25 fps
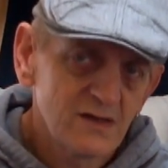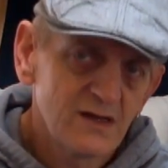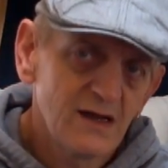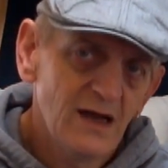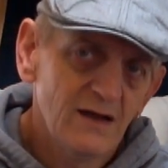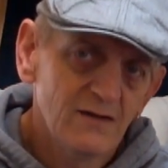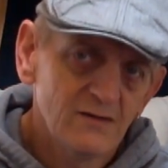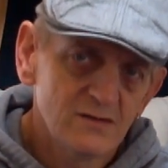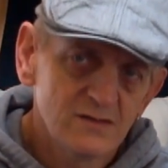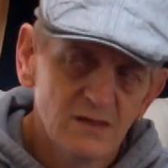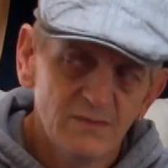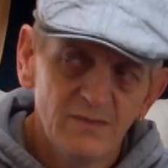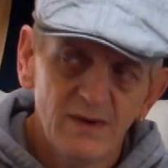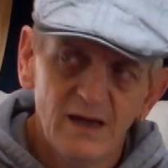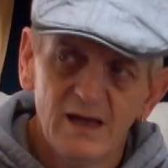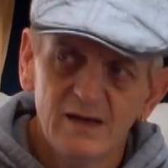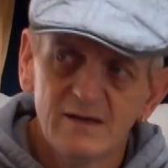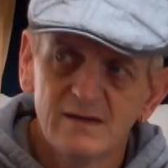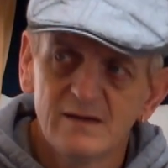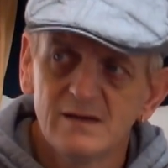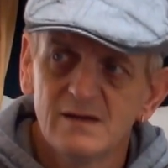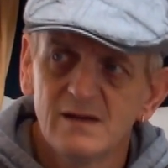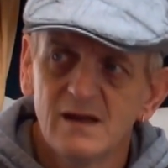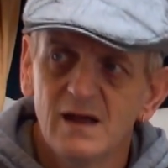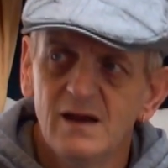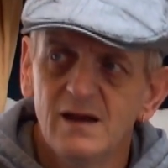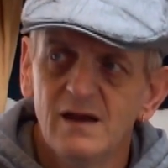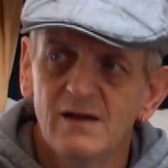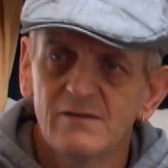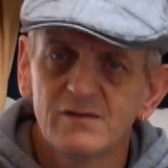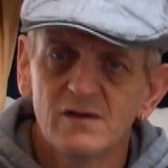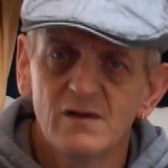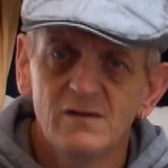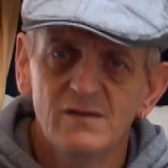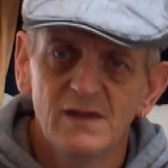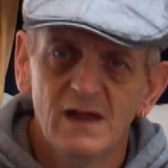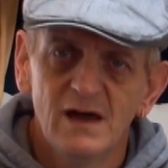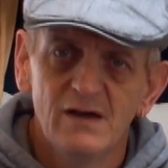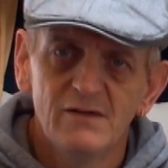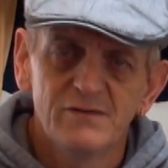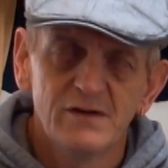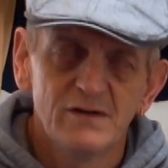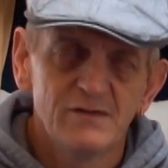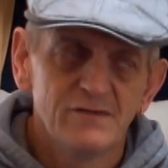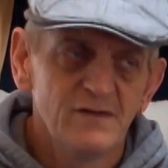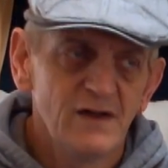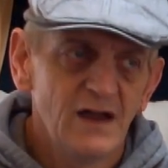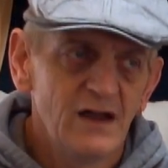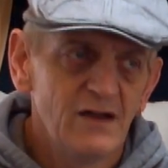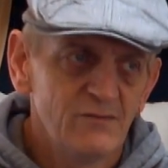can't go to bed, and I've done that for
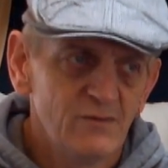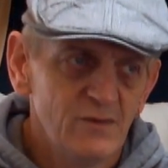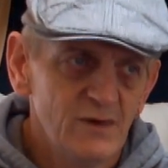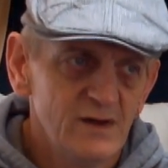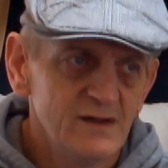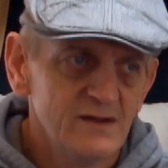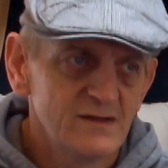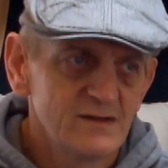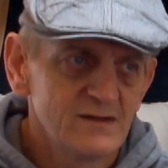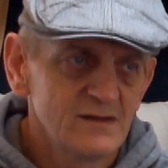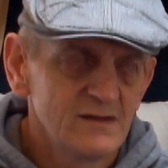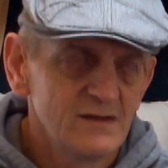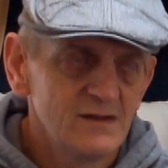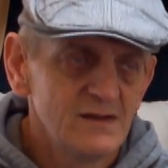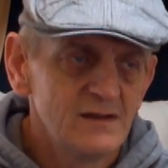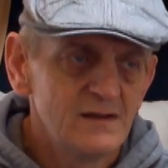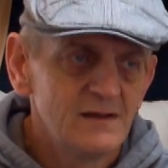5 weeks.